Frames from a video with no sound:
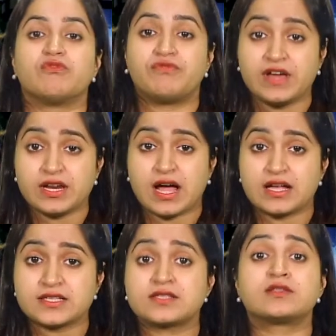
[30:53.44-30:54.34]

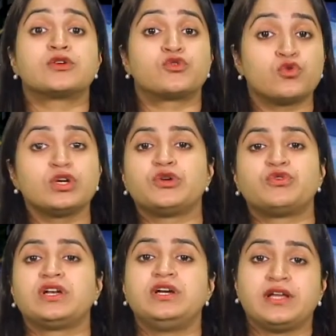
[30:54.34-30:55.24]
whereas the rule
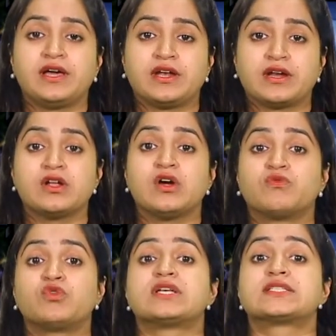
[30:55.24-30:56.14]
utilitarian
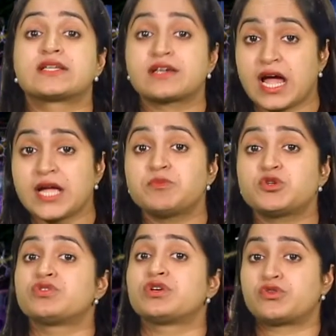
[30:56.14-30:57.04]
would ascribe to
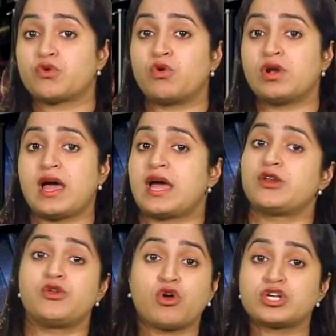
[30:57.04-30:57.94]
the role
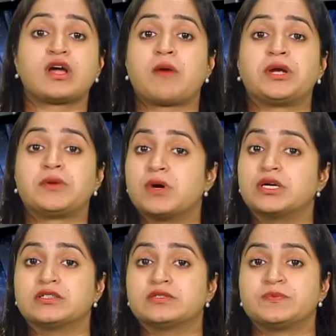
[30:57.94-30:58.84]
and not commit
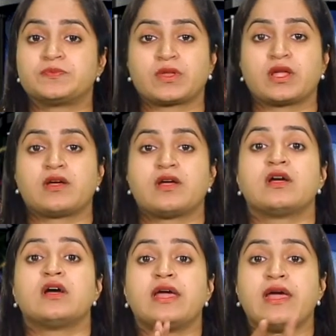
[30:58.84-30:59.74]
murder.
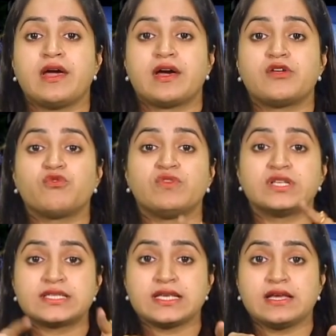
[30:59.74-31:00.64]
Here we
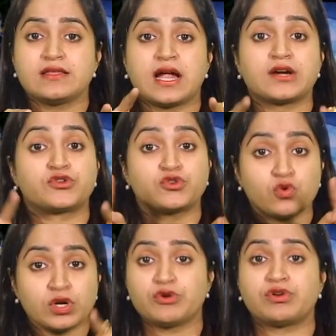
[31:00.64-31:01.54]
see that
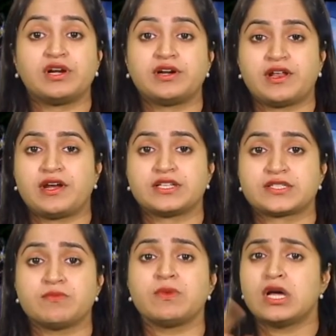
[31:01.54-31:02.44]
rule
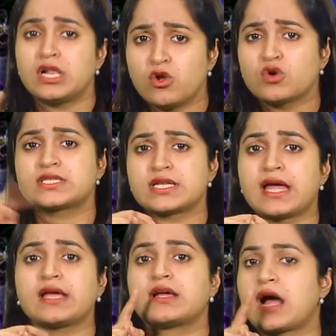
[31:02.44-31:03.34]
utilitarianism looks
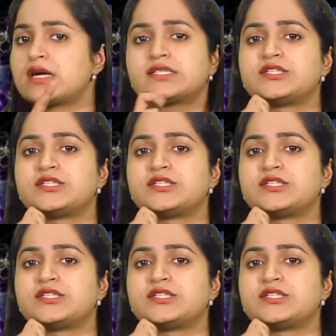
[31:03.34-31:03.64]
like Kant's